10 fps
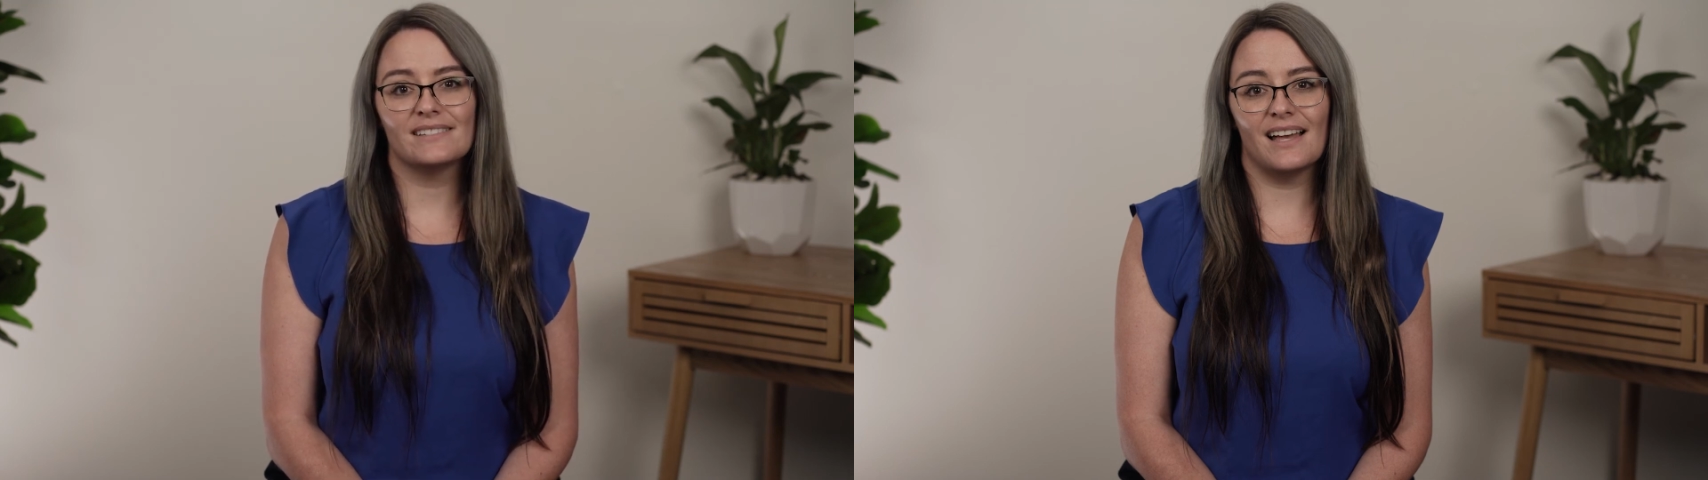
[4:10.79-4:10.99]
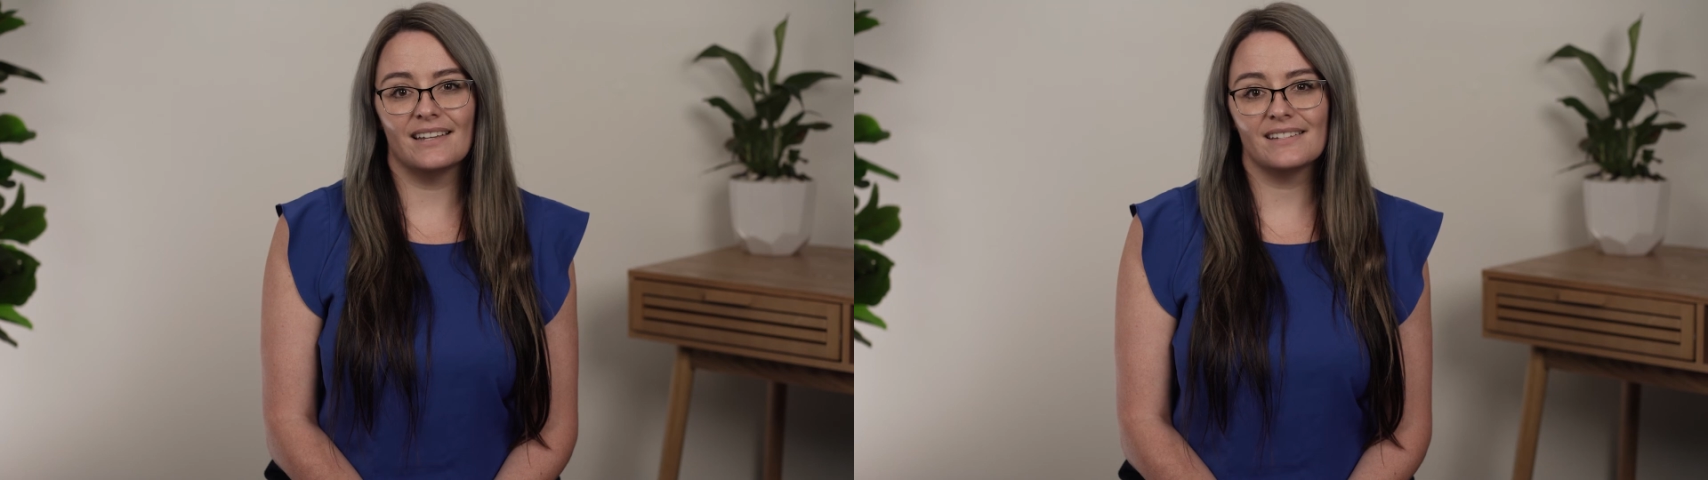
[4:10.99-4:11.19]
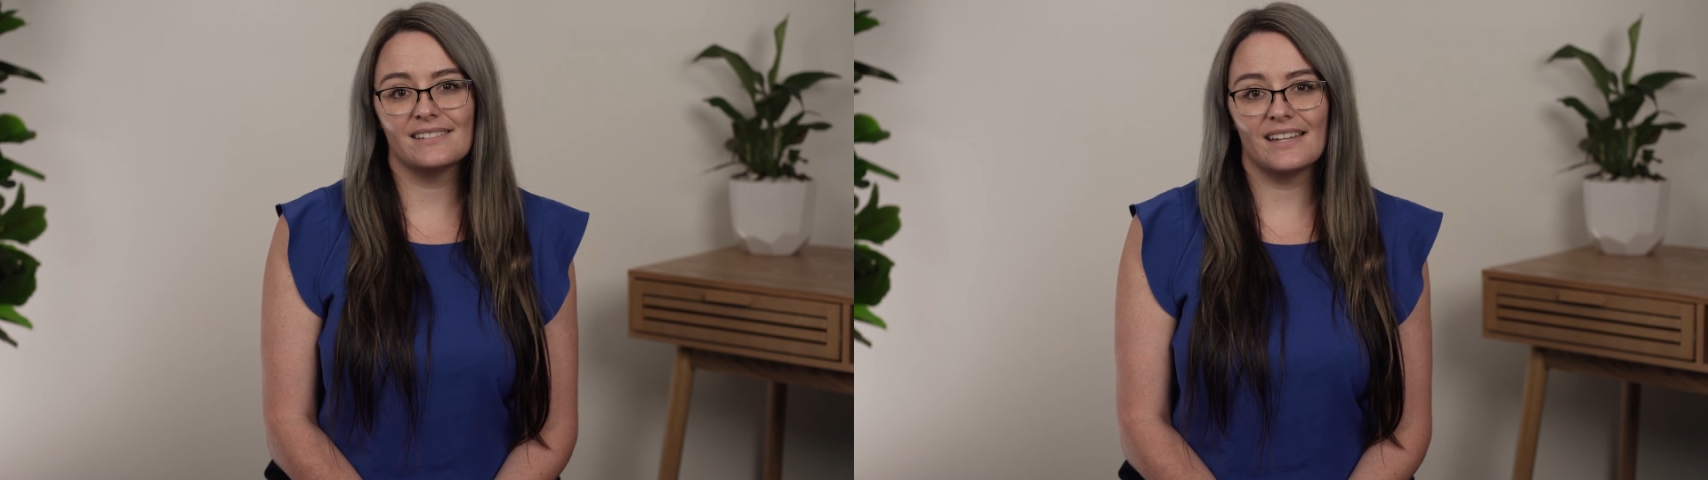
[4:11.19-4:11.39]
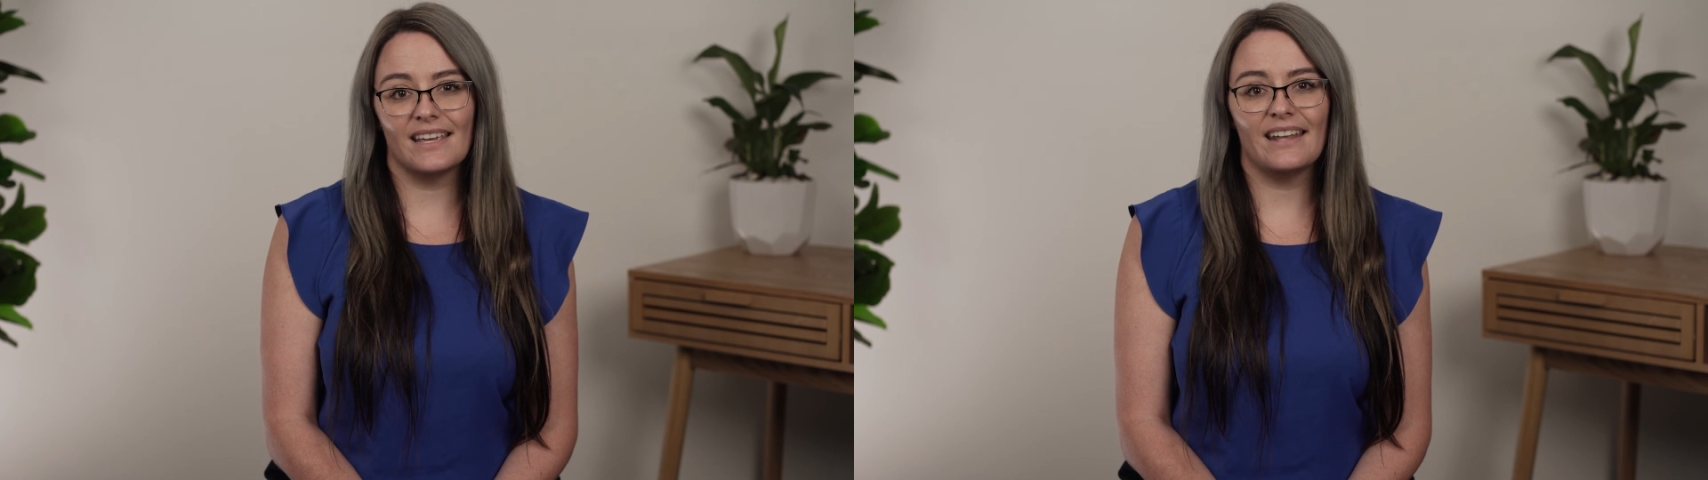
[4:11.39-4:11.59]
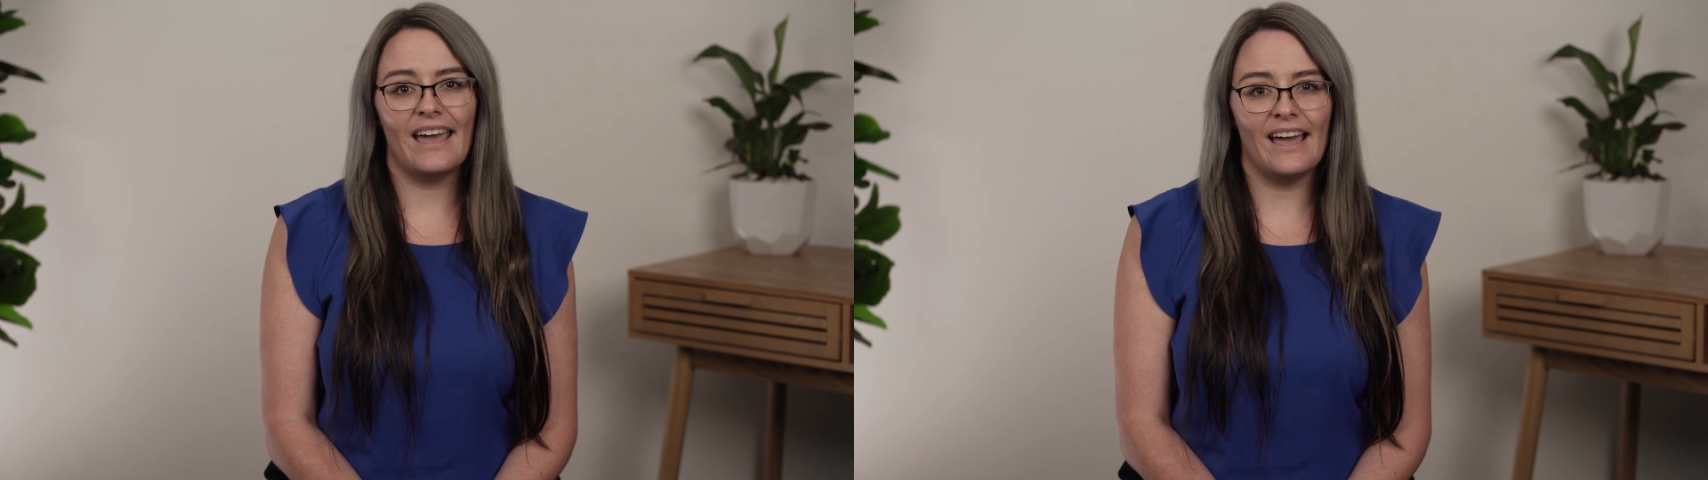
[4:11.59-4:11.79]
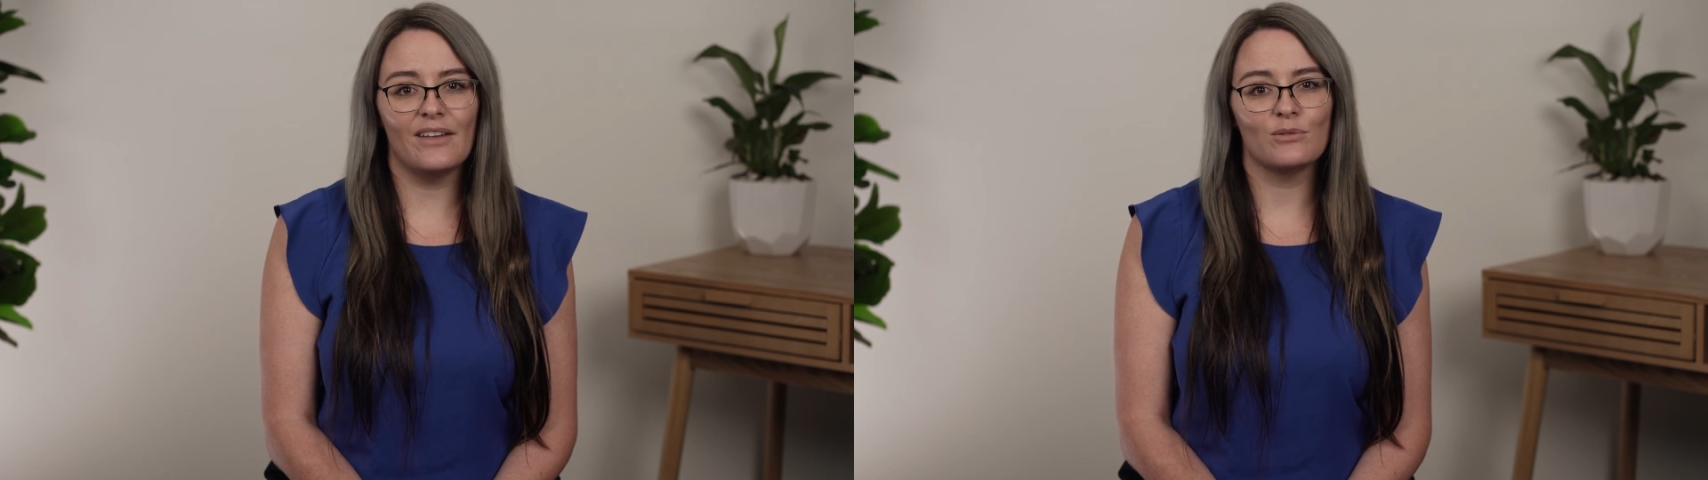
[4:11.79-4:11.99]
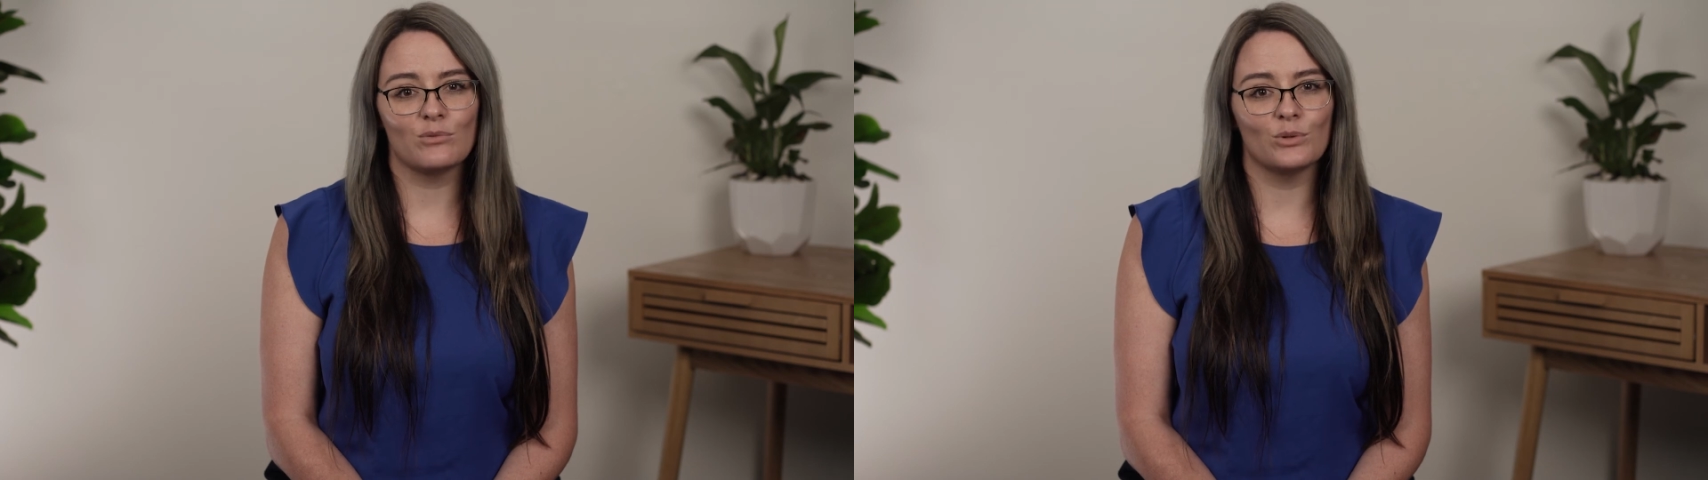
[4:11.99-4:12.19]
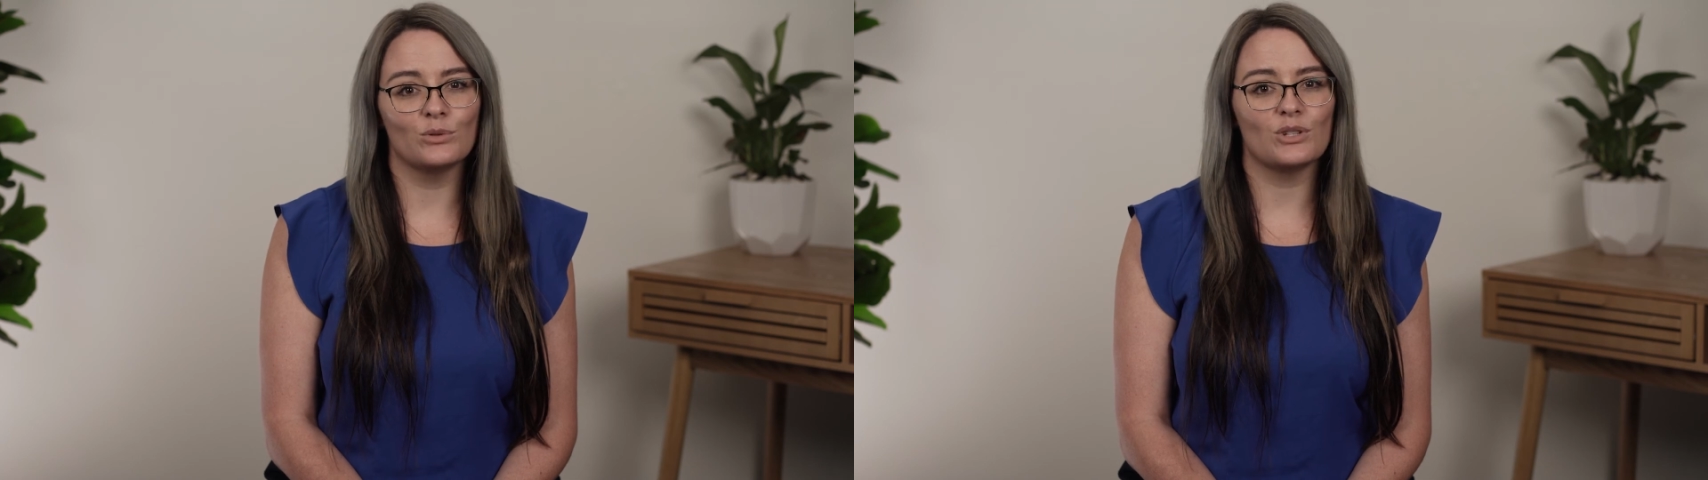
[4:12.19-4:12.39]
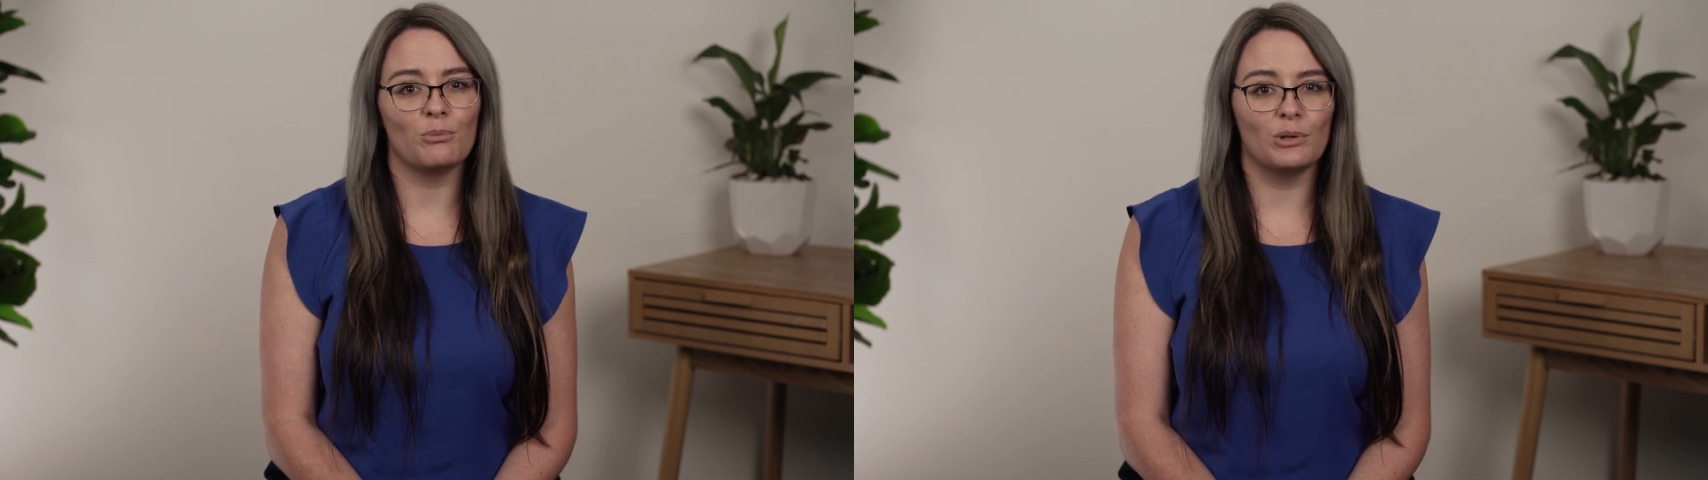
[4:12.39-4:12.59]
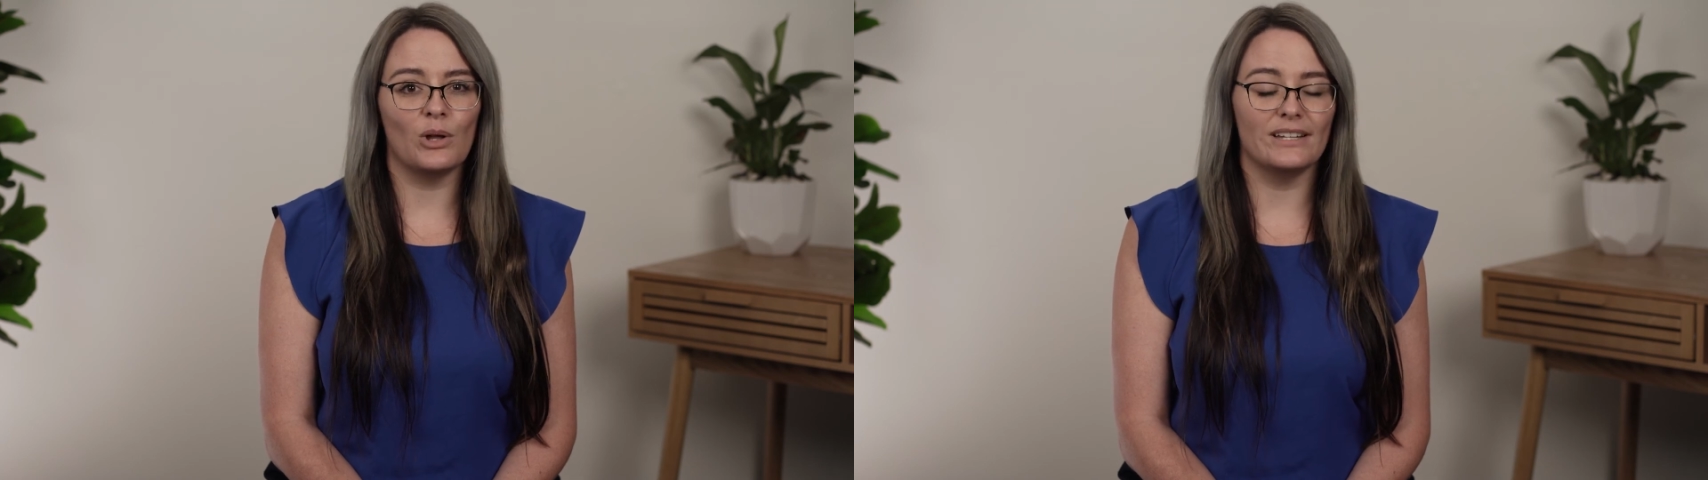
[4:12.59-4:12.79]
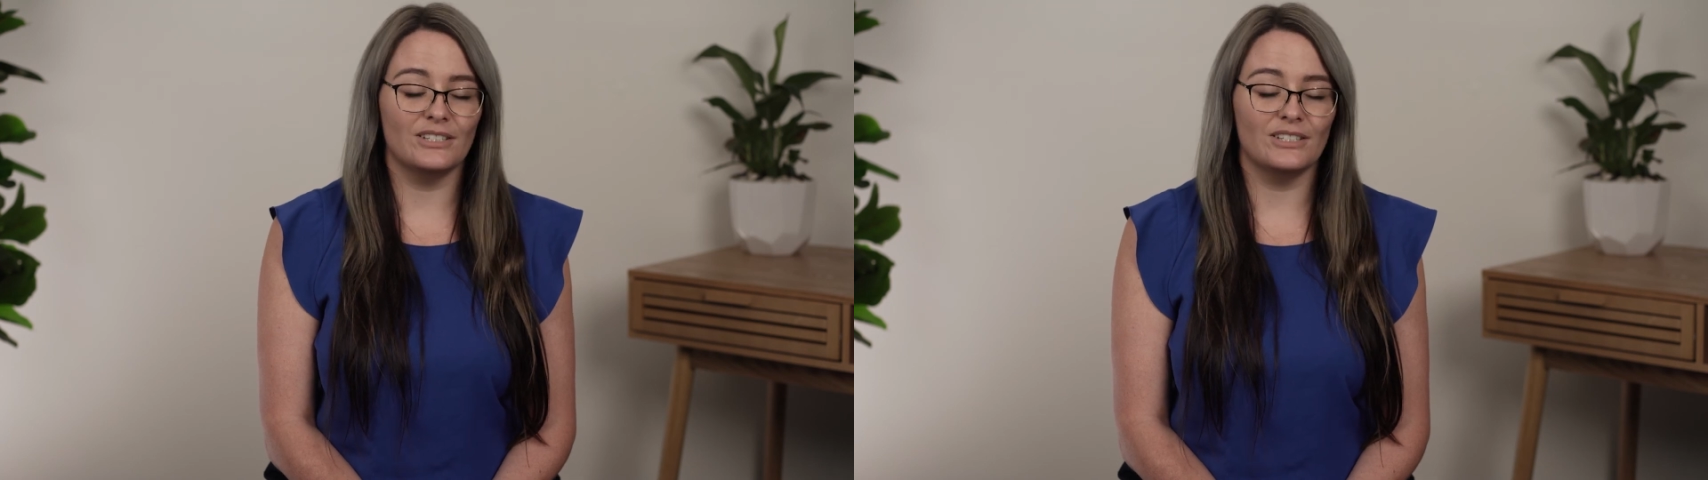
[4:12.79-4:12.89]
to understand how the rules apply